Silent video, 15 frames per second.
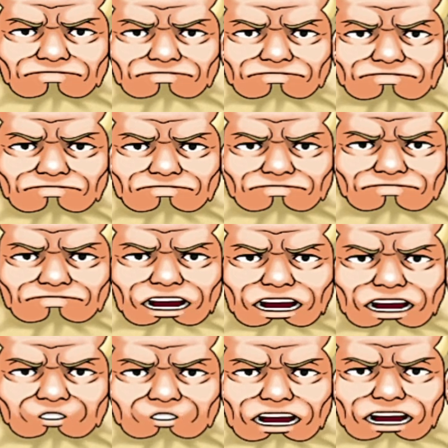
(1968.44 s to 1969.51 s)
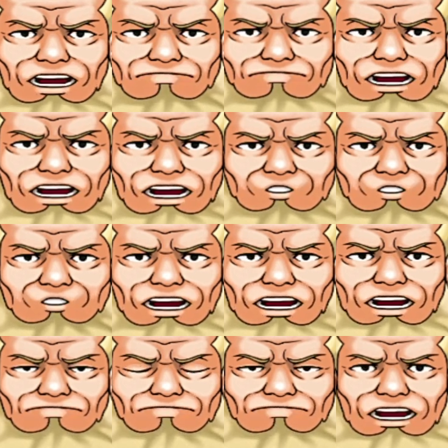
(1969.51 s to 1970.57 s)
Dusky Bridge. In order to
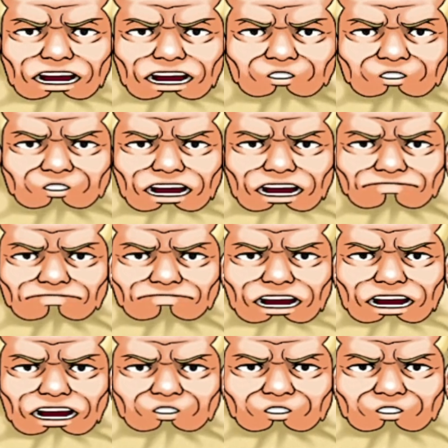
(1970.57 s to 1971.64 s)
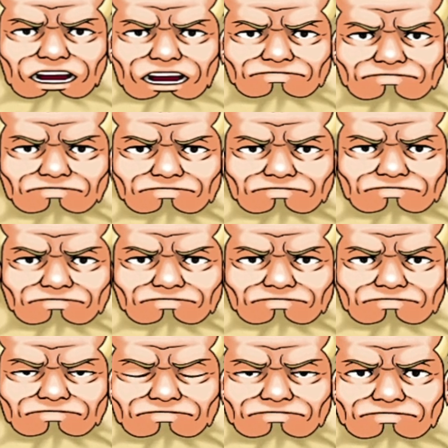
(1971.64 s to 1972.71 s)
dispose of the murder weapon, the outgoing
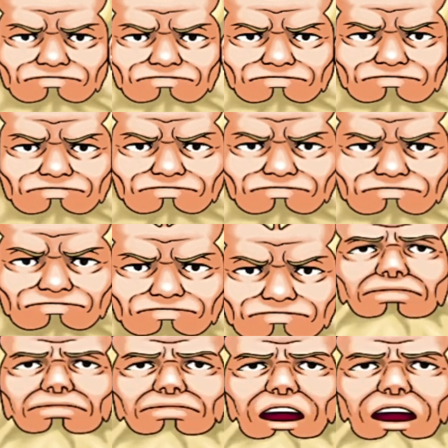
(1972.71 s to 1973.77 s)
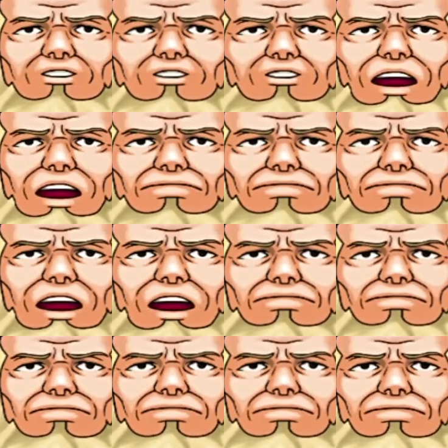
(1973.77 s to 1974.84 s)
tracks were erased by the snow.
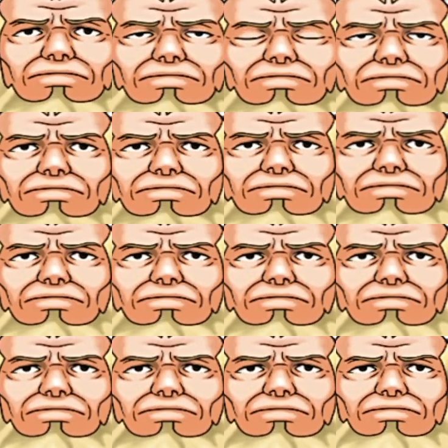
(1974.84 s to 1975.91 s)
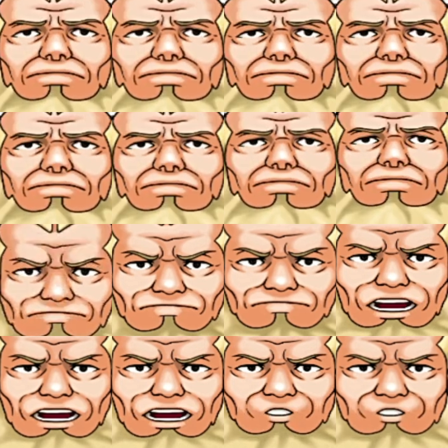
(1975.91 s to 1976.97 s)
Also claims Miss Von Coleman.
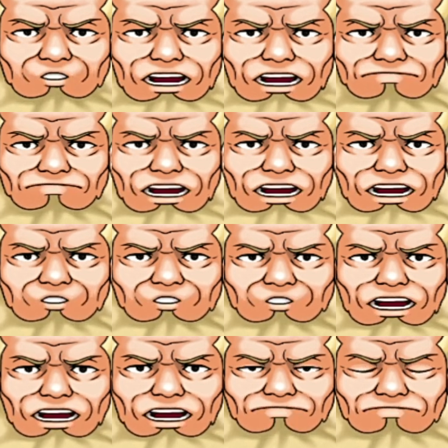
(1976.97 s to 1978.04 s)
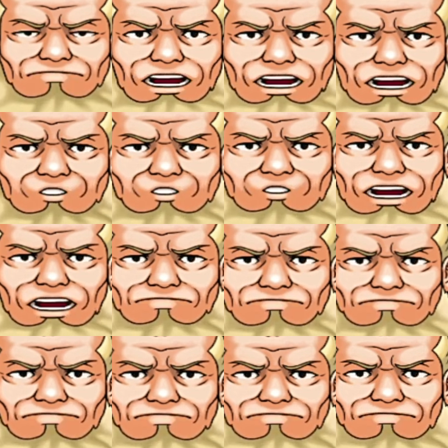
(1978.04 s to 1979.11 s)
Mr. Edgeworth, present your evidence to
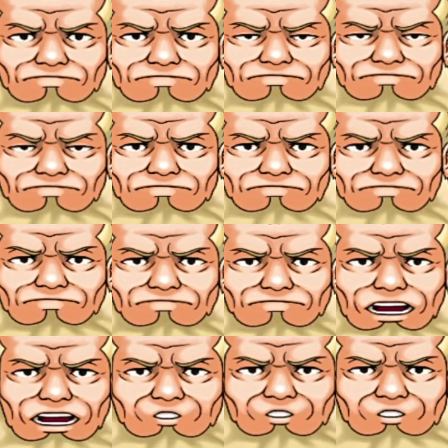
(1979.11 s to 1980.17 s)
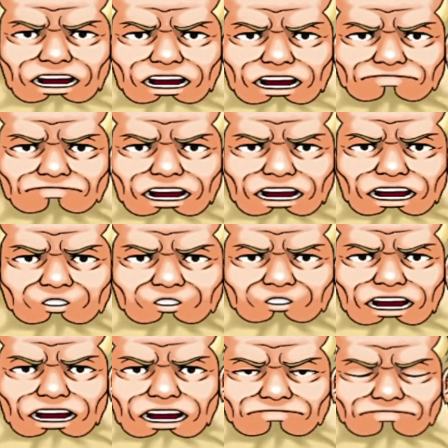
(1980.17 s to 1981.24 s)
the contrary, eh?
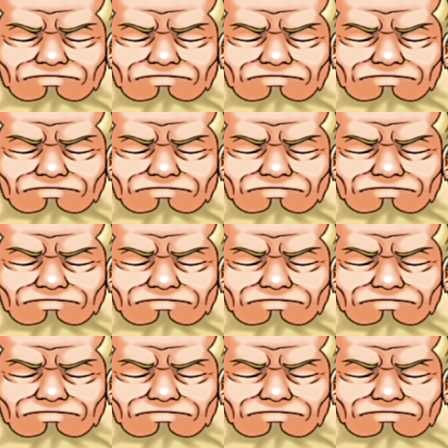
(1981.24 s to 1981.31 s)
Evidence that the